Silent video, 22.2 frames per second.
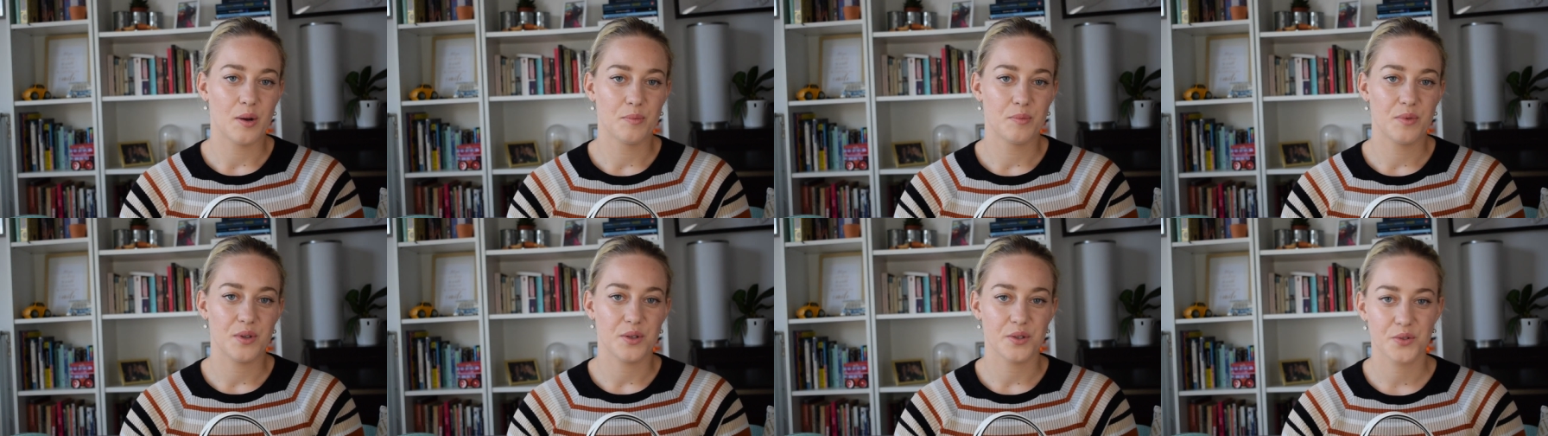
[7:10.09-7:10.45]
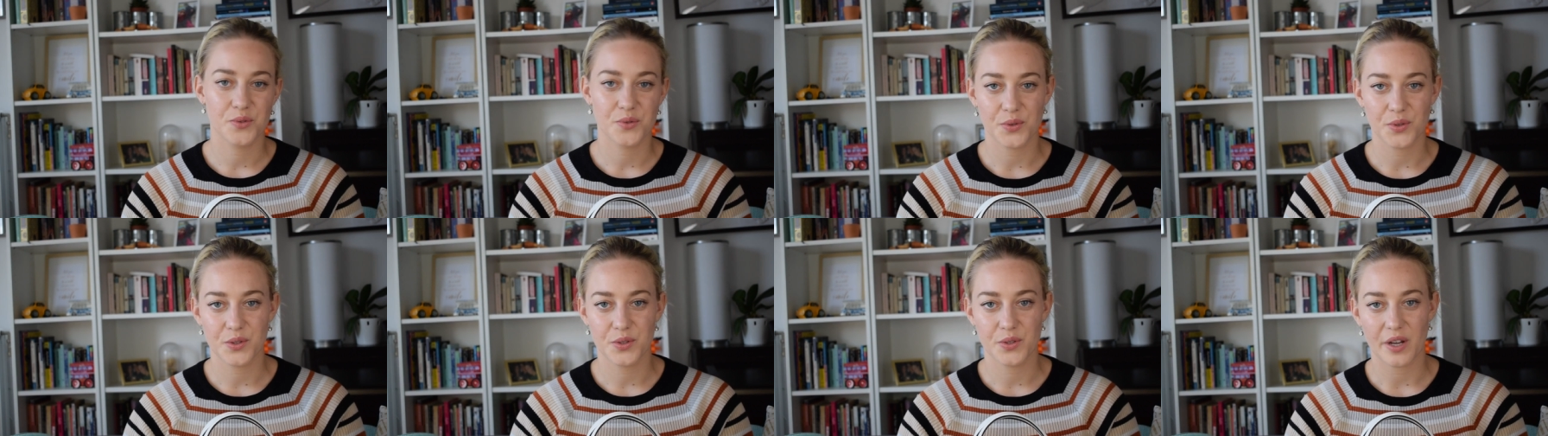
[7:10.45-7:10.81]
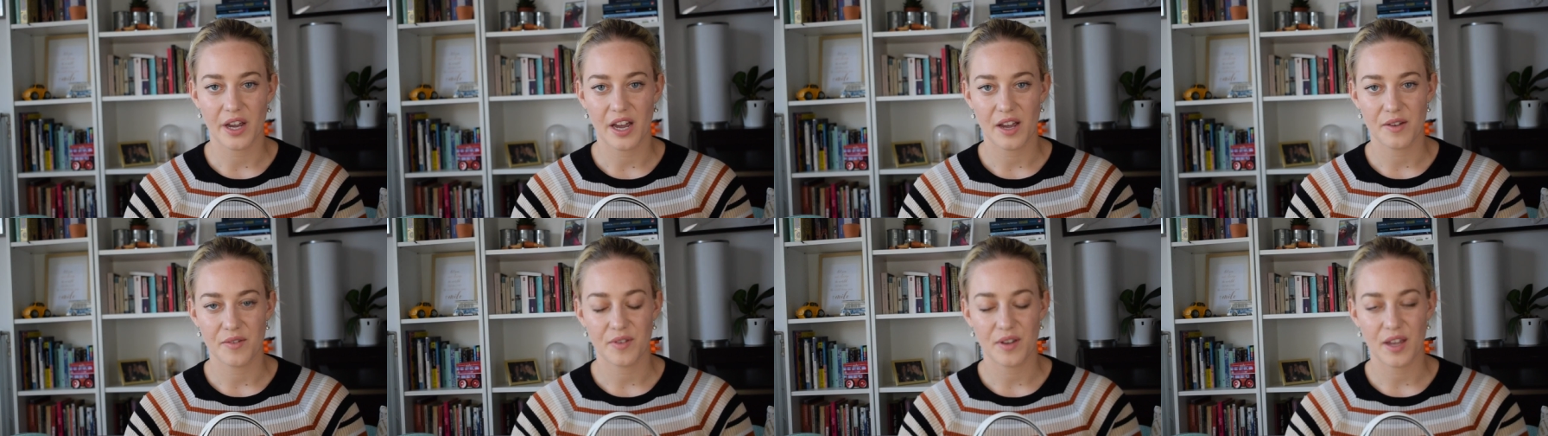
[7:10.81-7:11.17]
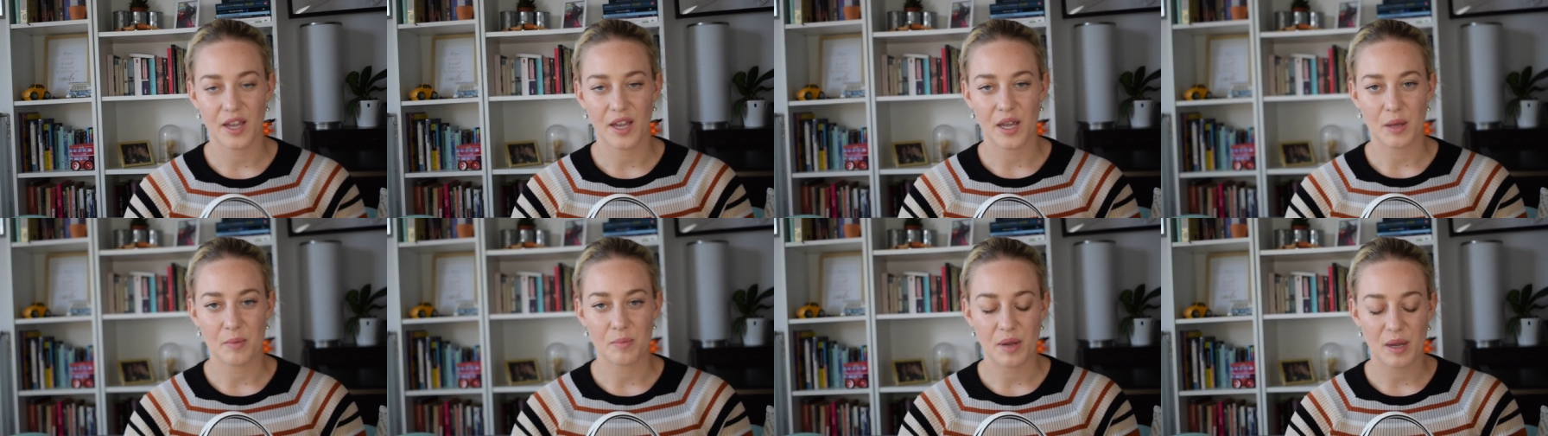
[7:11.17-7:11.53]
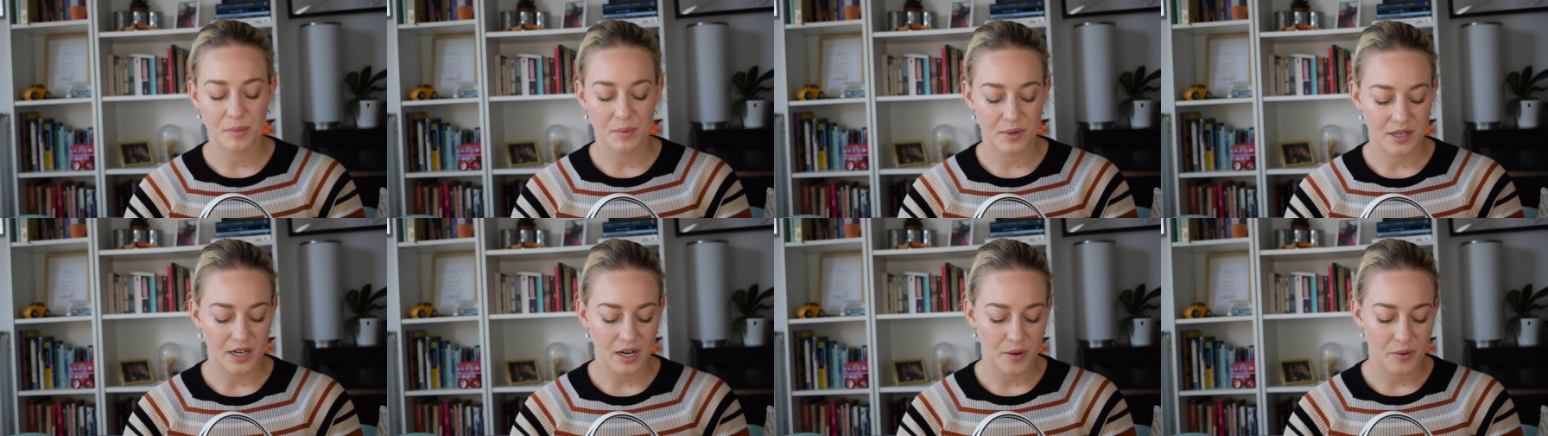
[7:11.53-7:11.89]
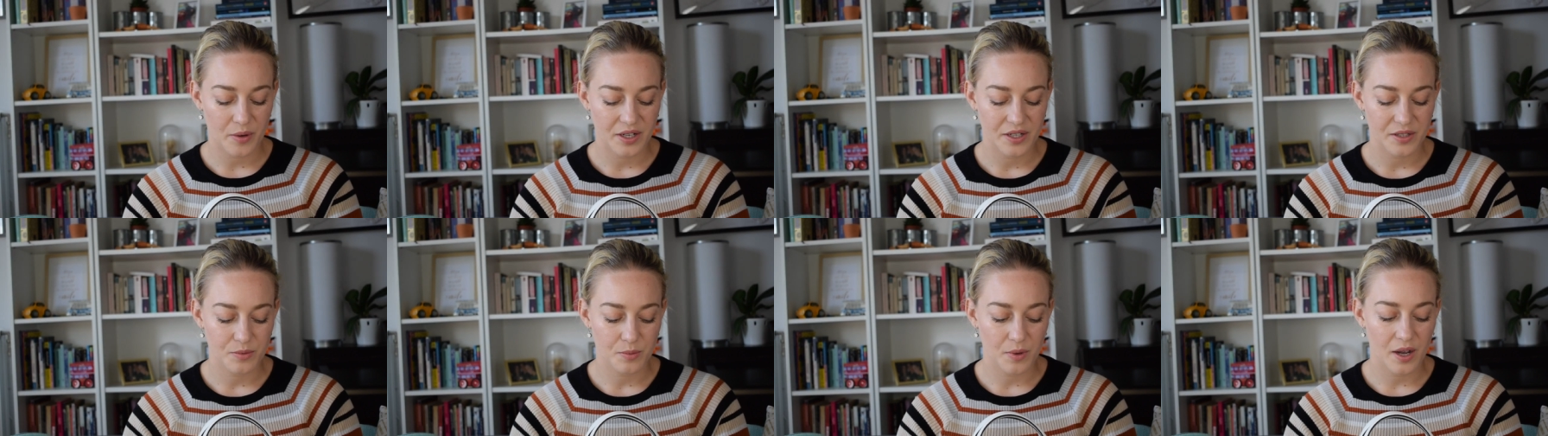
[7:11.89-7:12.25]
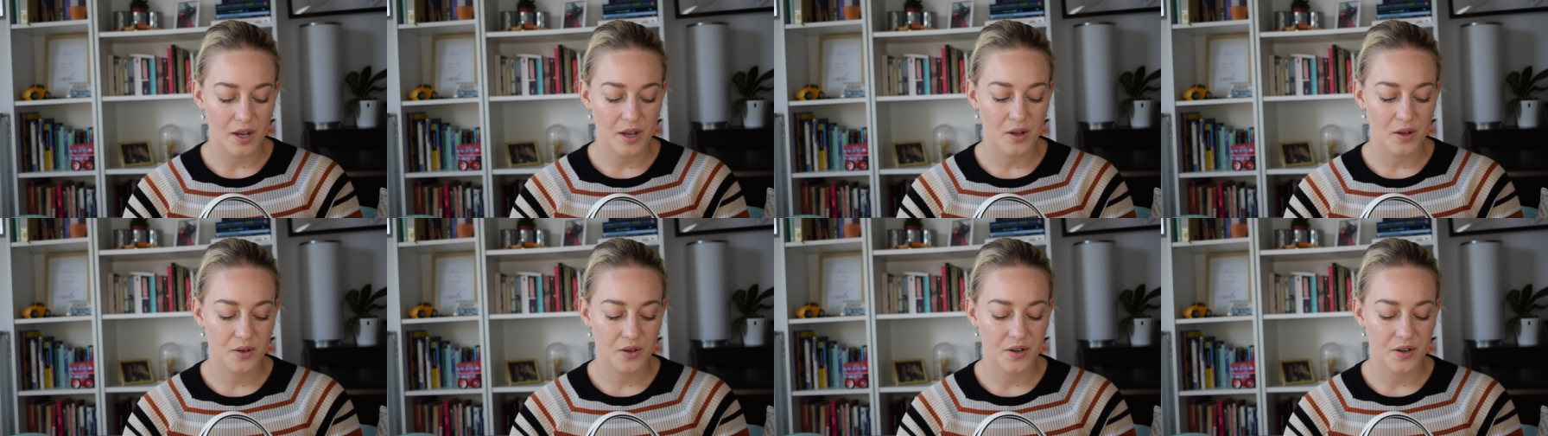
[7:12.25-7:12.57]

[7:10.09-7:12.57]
useful to have a paper diary as well,